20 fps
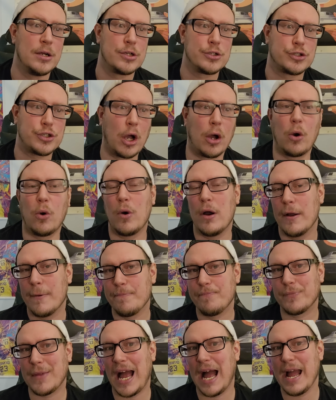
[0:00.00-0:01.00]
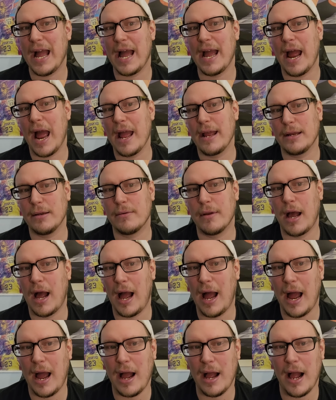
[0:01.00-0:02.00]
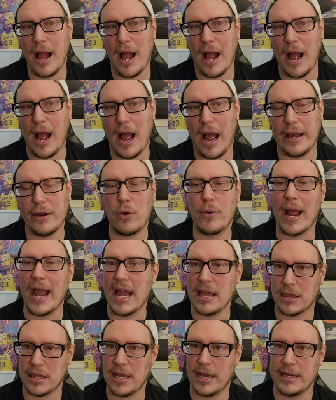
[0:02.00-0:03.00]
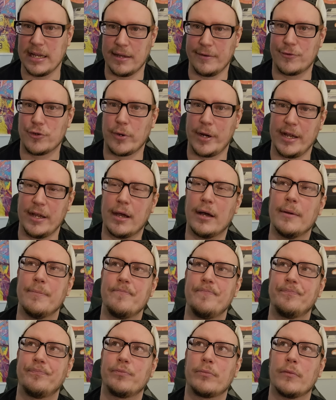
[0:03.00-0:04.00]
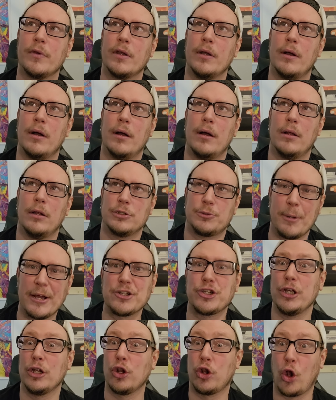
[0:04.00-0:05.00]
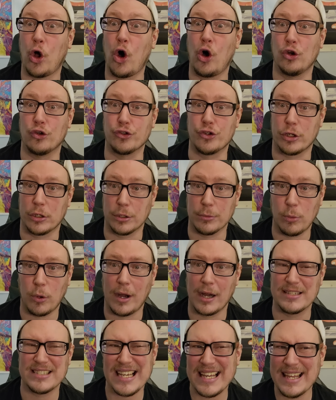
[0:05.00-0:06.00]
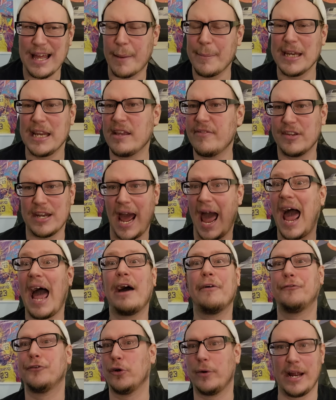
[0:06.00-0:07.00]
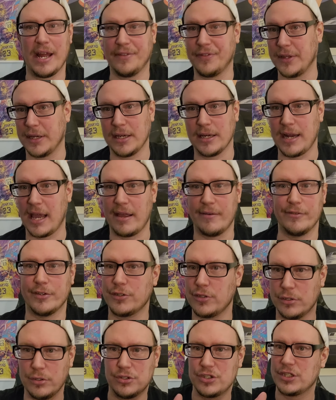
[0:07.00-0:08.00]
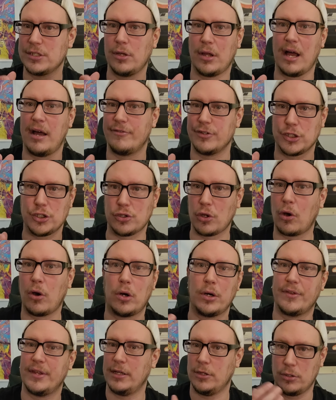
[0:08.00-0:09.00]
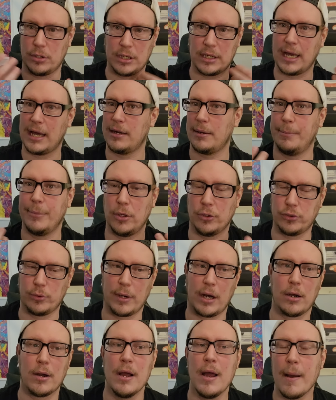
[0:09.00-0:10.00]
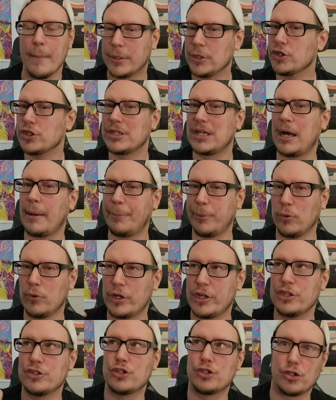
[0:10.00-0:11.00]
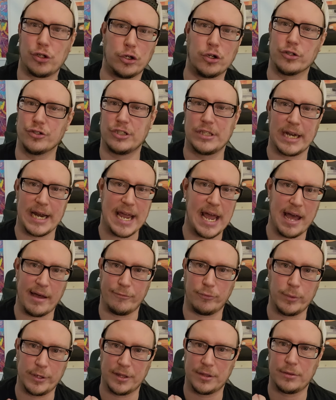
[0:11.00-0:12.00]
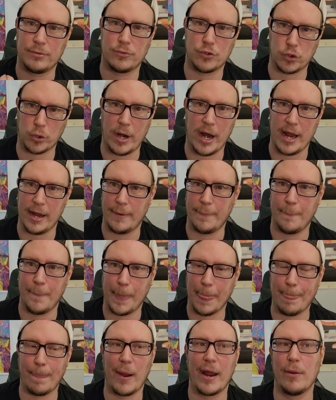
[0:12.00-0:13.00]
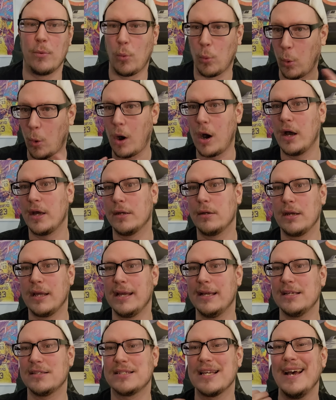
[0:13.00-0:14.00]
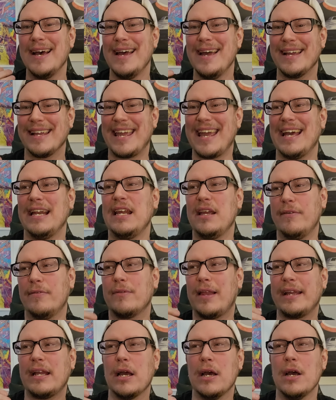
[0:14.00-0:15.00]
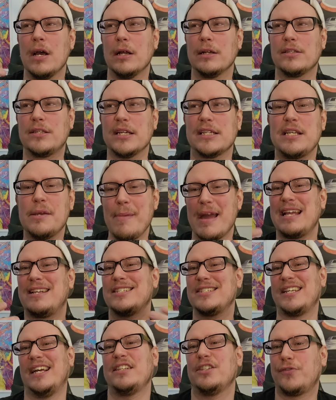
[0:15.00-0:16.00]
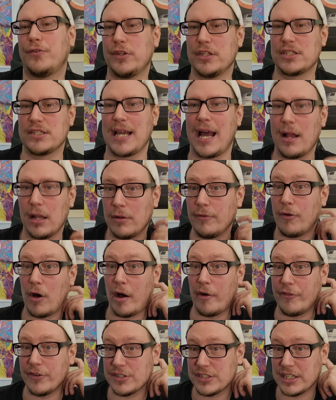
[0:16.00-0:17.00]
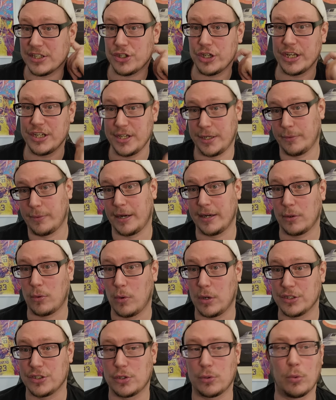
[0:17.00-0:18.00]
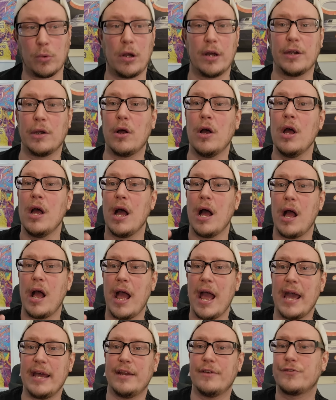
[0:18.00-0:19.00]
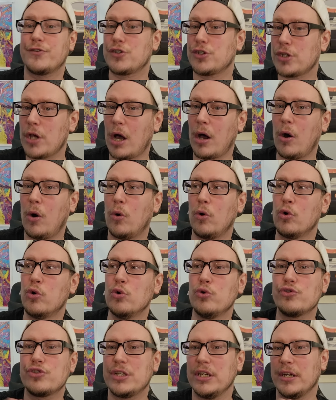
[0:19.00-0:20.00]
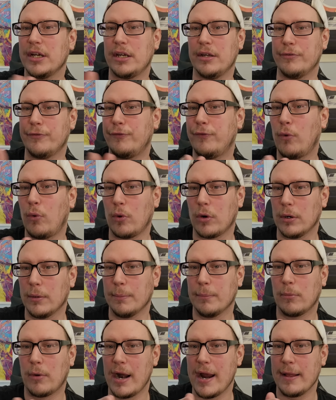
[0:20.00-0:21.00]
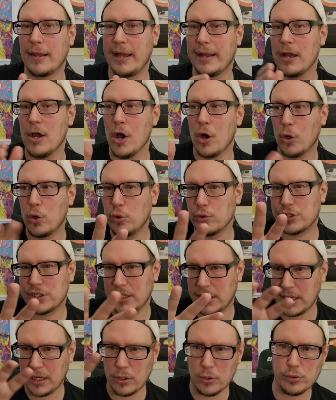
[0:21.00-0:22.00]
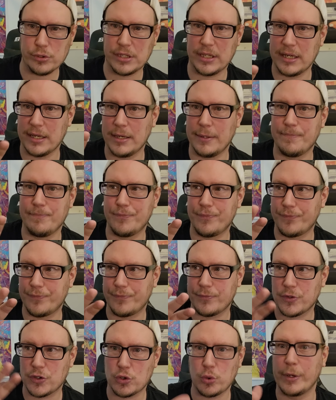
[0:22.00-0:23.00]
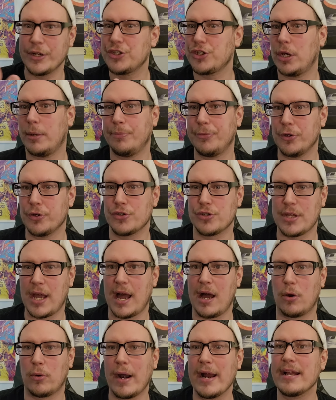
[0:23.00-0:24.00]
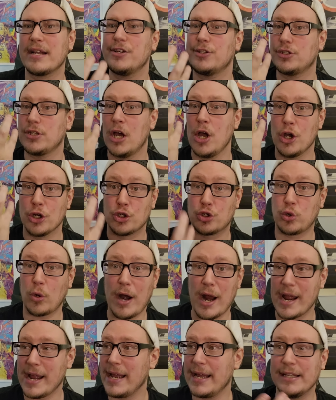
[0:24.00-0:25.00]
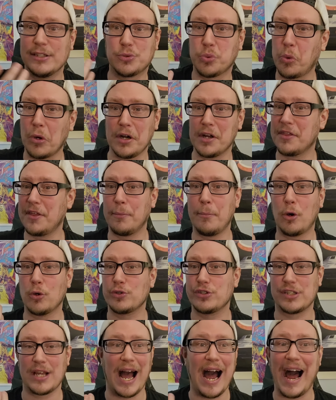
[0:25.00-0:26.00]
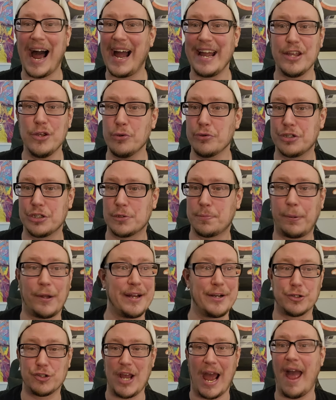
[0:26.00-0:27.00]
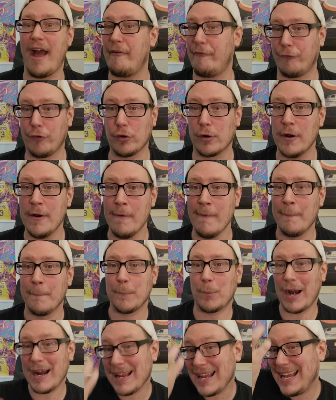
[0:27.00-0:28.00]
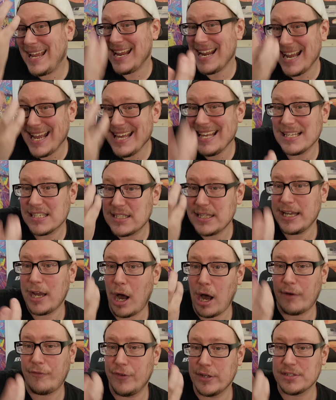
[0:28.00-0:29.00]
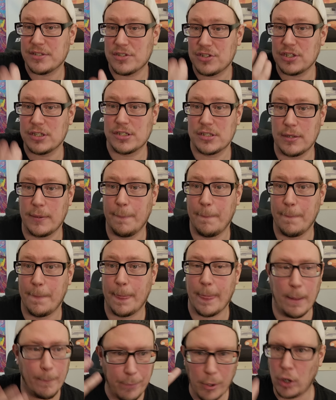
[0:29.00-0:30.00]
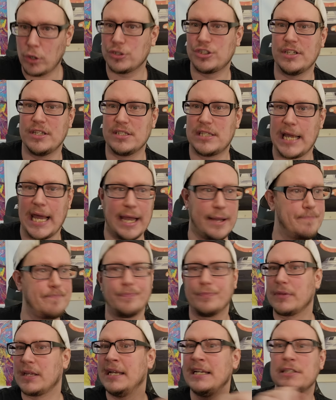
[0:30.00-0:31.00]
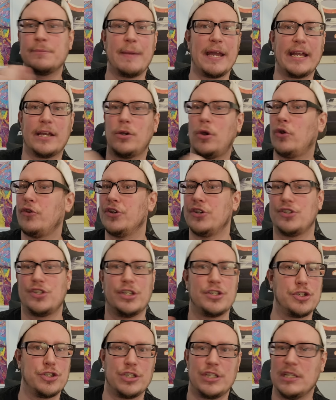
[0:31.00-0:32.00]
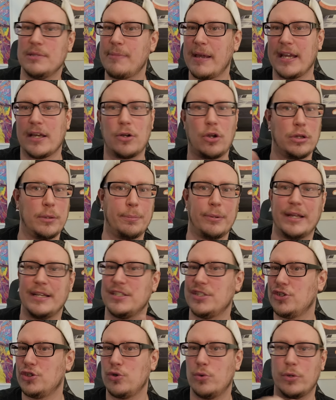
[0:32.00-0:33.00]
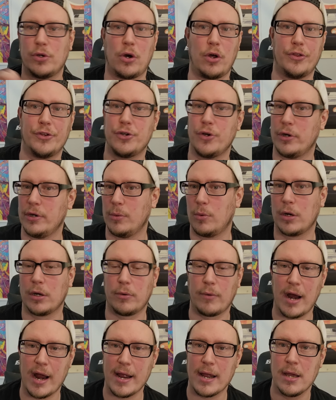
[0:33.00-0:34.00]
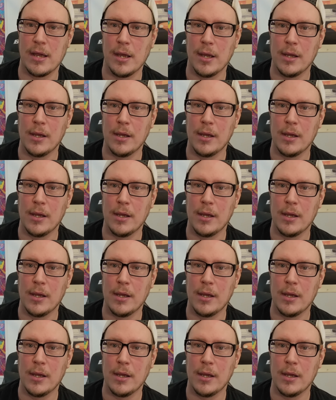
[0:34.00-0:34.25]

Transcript: So I, I, I don't hate the idea of Trae Young, especially long term wise. And I mean, even after Anthony Davis, you'd still have a star that you could kind of build around. But there's a couple concerns that I have with Trae. Right, one is can he like does he make sense for the style of offense that JJ Redick wants to run? And if so, who's going to conform, right? Like who's going to who's going to switch up their style, right? Cuz Trae is one of the most high usage players ever, right? He is the offensive system balls in his hand. He's making all the decisions. He's making all the plays. He's doing all the dirty work, right?